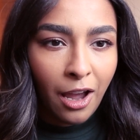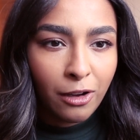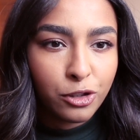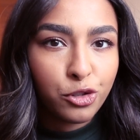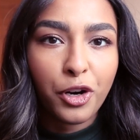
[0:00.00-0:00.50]

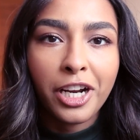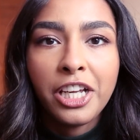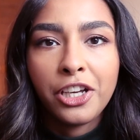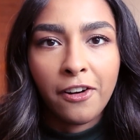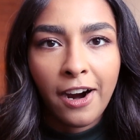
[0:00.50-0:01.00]

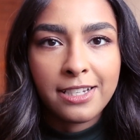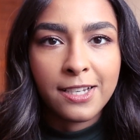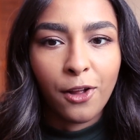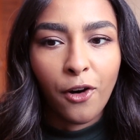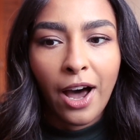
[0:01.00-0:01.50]
straining your eyes
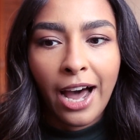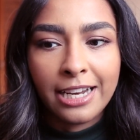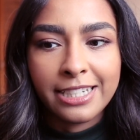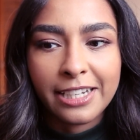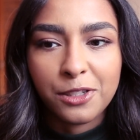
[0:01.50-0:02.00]
a lot,
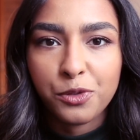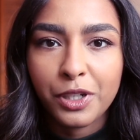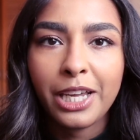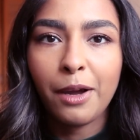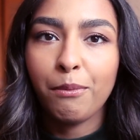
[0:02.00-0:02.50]
and it's
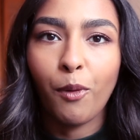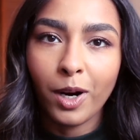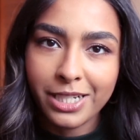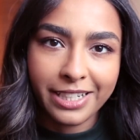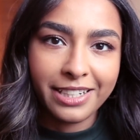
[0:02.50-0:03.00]
really
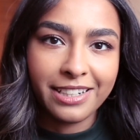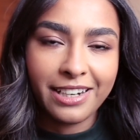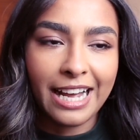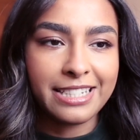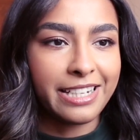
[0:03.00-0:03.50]
important
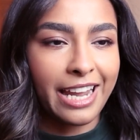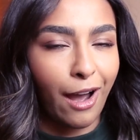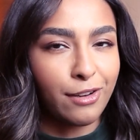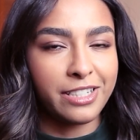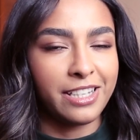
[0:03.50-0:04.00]
as an
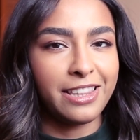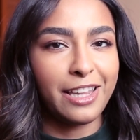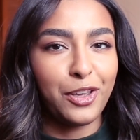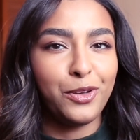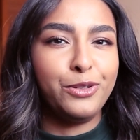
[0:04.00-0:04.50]
accountant
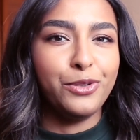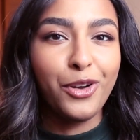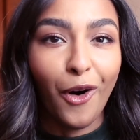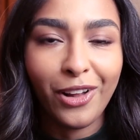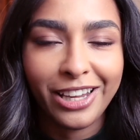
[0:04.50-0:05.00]
that you do
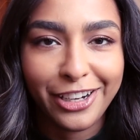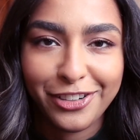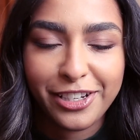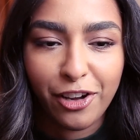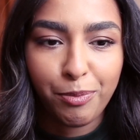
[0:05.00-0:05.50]
not let
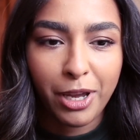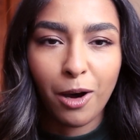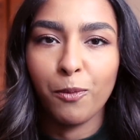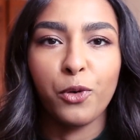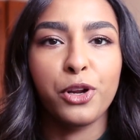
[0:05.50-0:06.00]
yourself
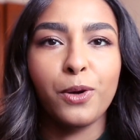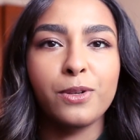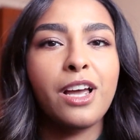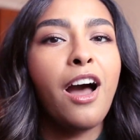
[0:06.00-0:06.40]
become one of those